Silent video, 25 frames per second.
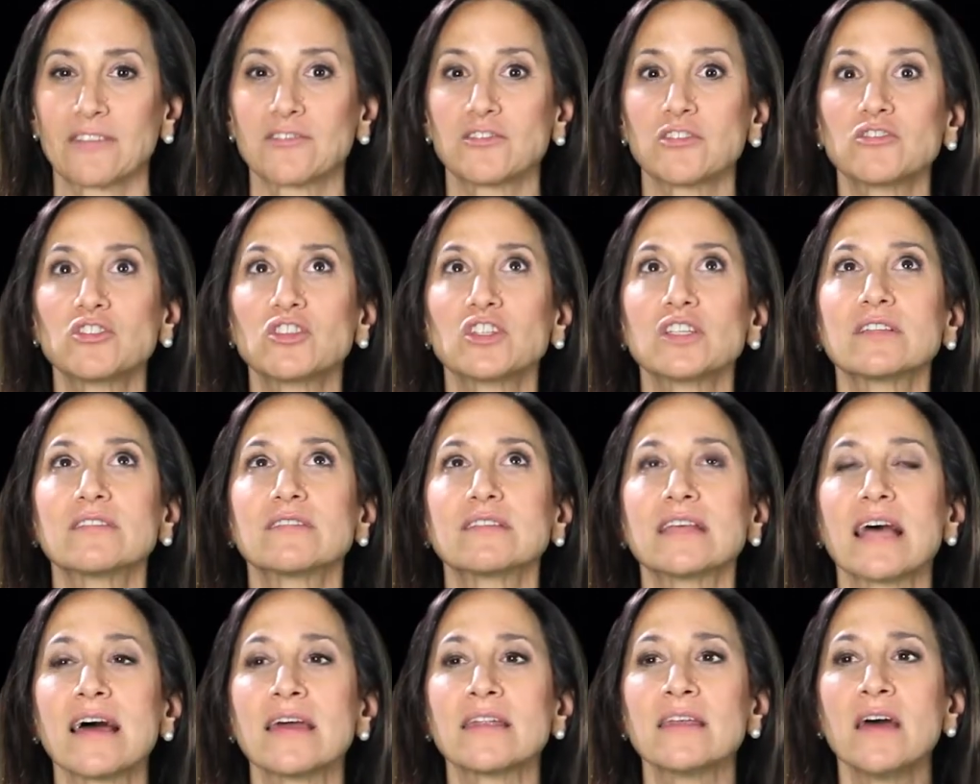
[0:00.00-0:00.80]
So she
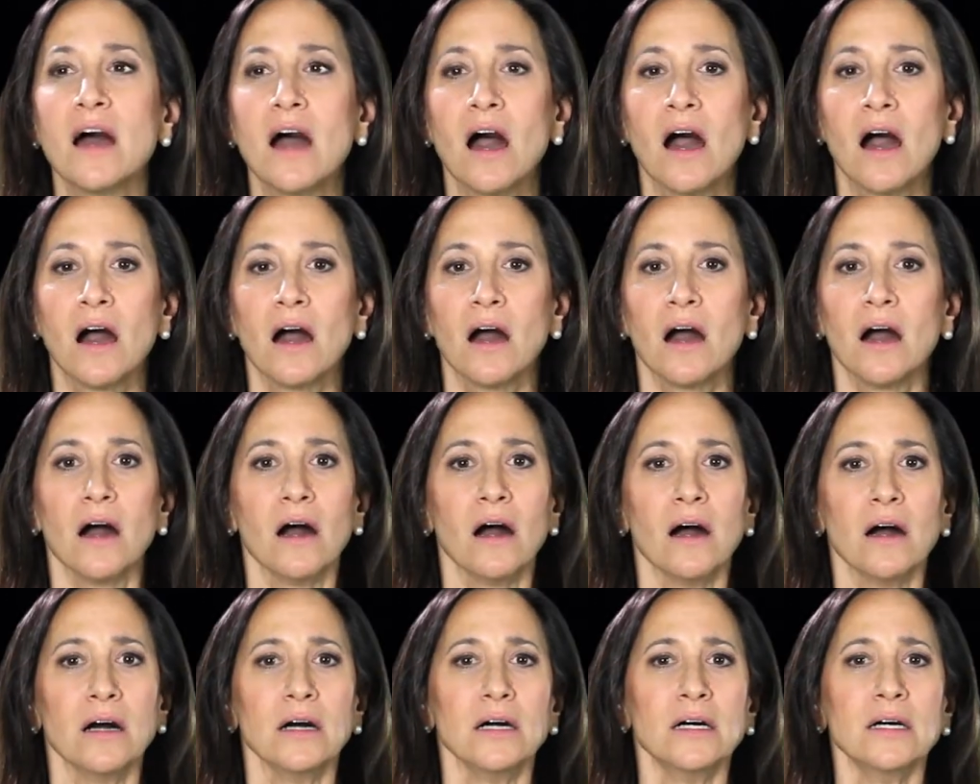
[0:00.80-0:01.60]
said,
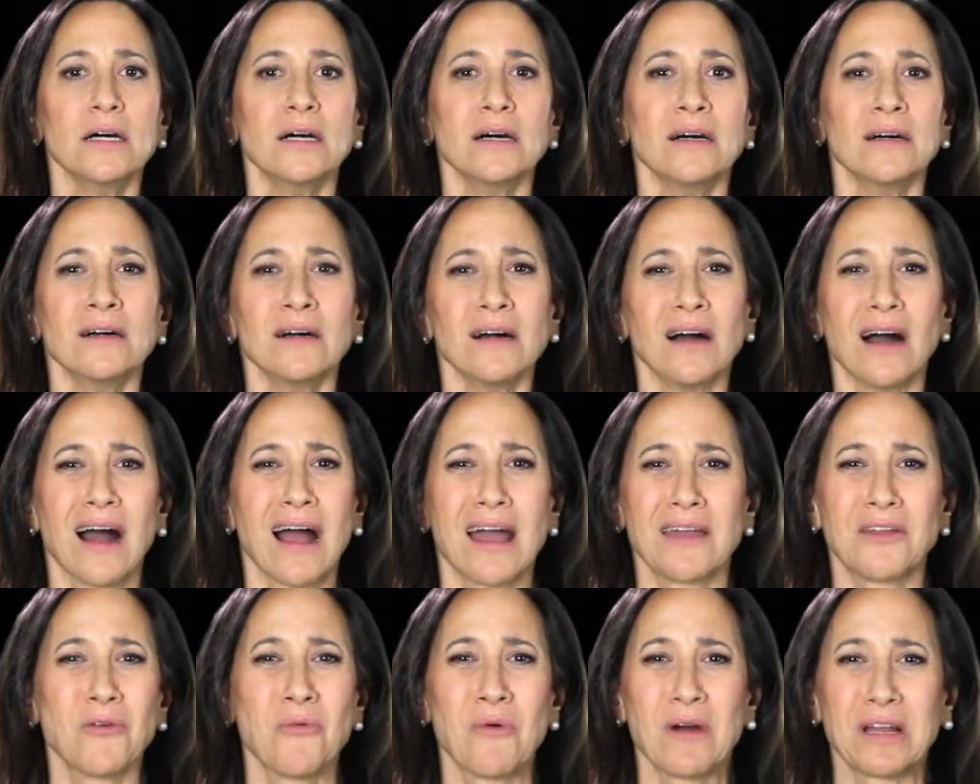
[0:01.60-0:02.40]

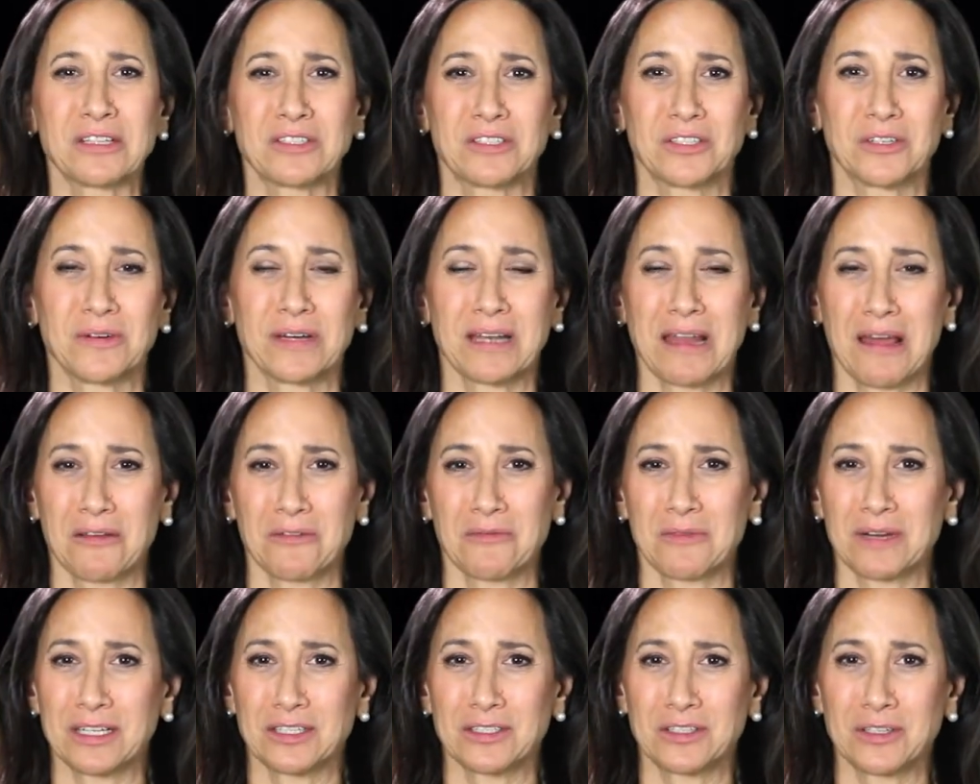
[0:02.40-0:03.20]
I don't want to do it, I
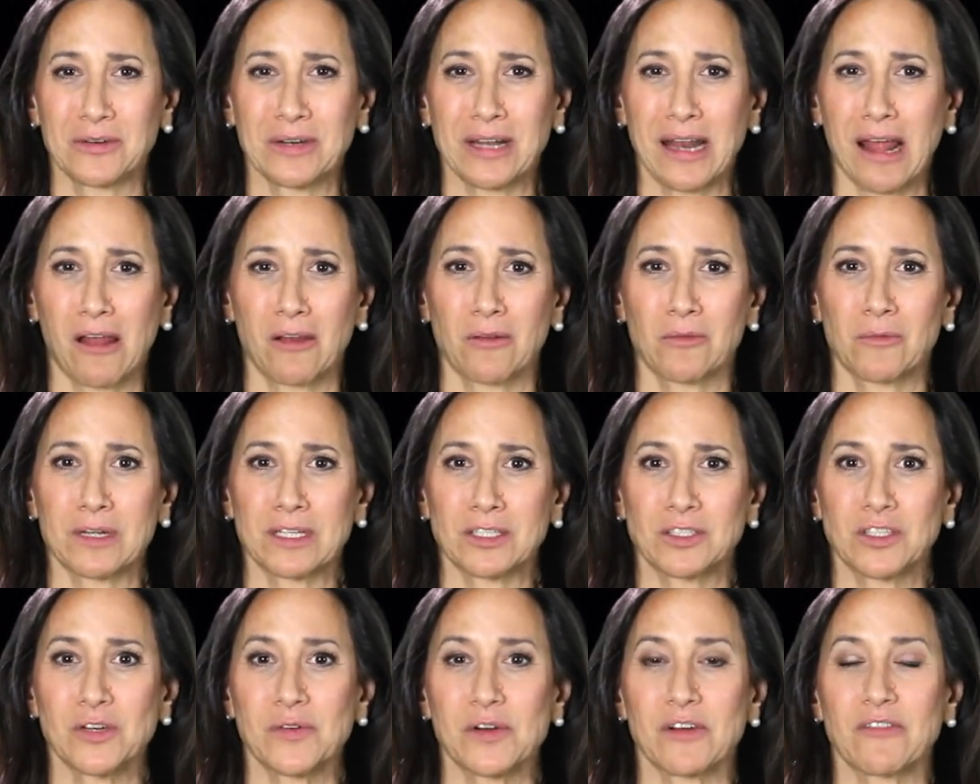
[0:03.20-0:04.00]
don't want to do it, I don't
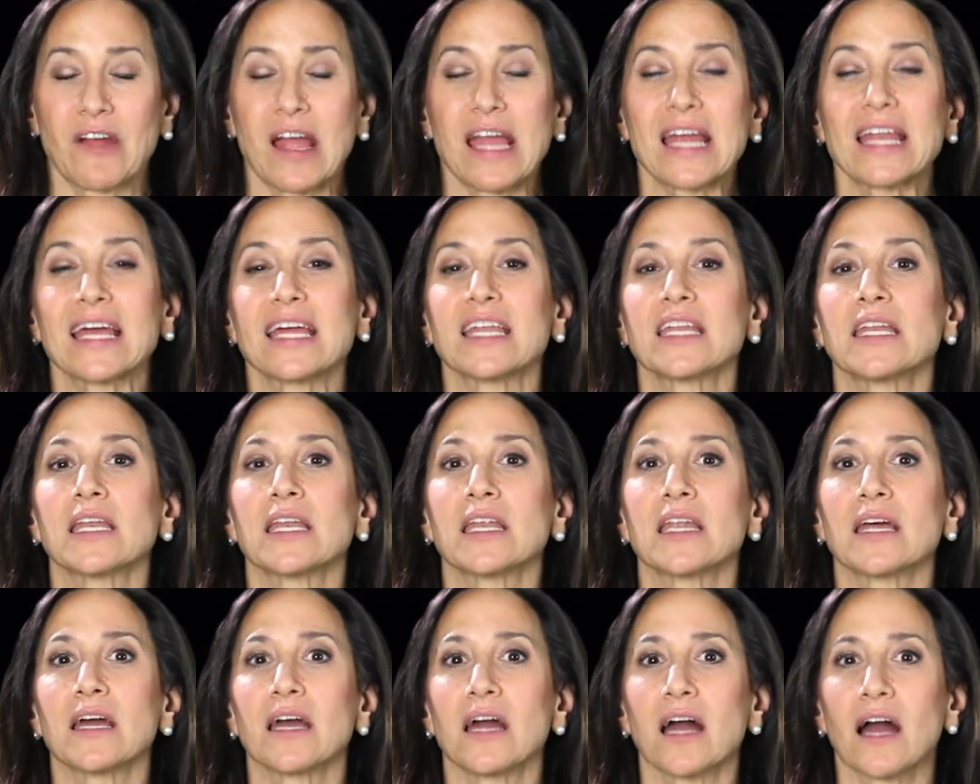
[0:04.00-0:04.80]
want to do it, right? And
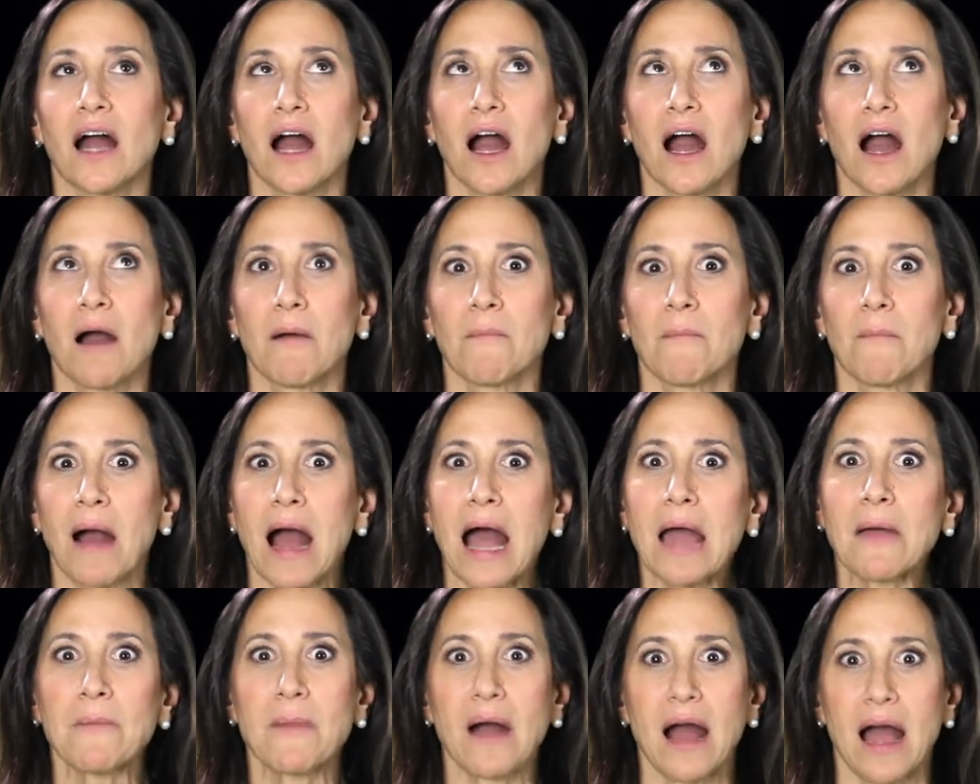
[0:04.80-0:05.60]

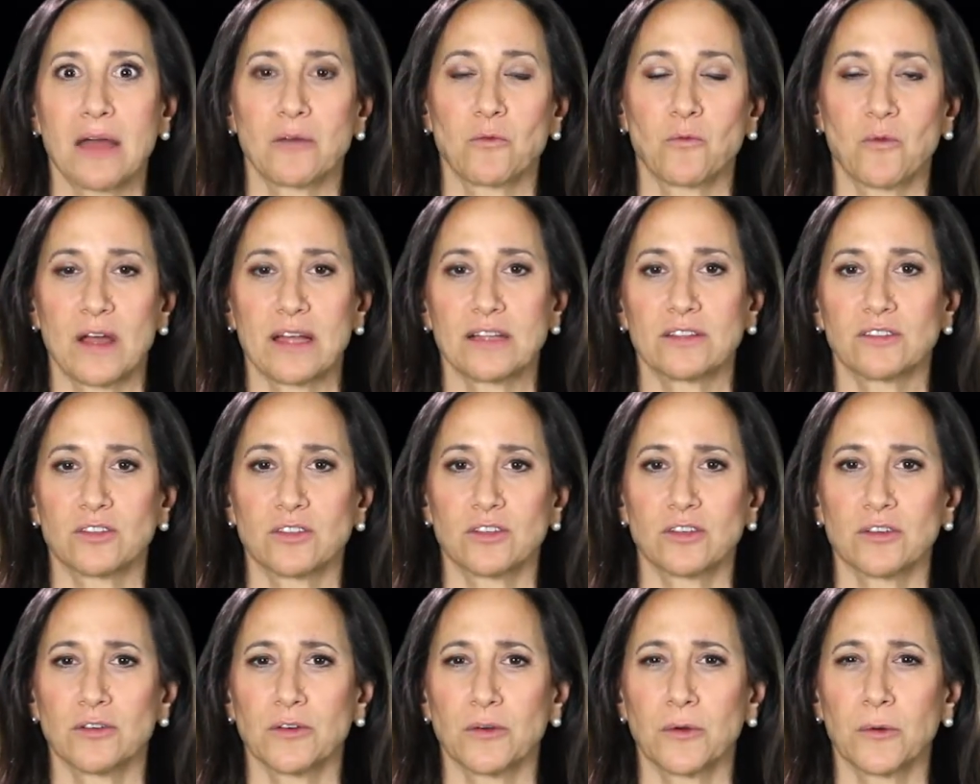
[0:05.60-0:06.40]
my mind went
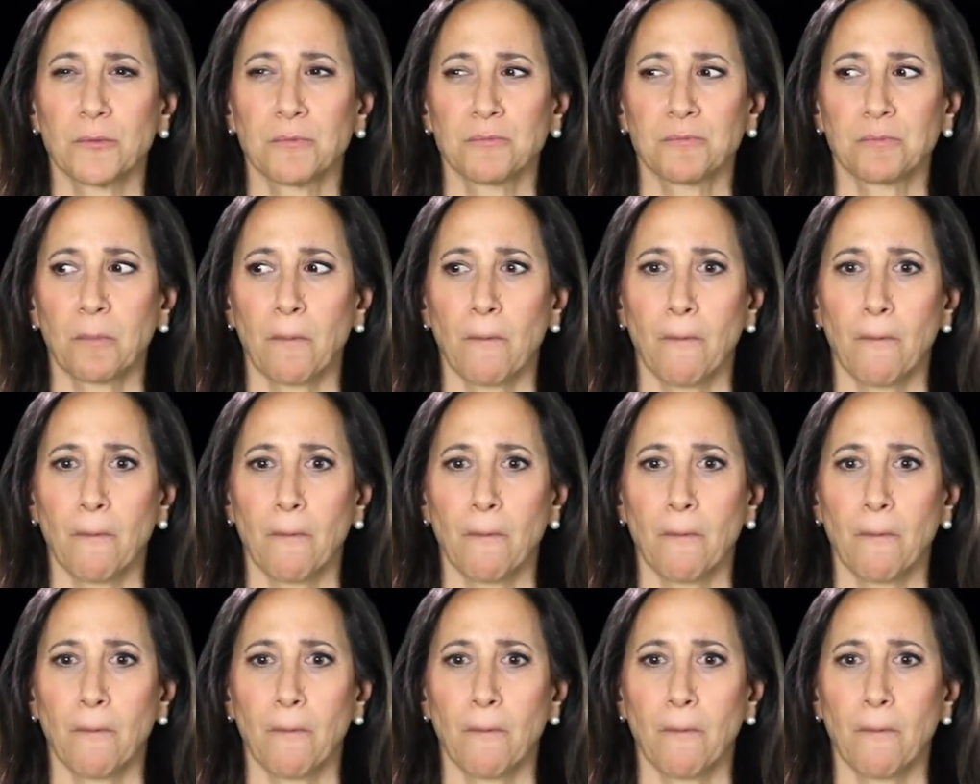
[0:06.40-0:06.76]
to,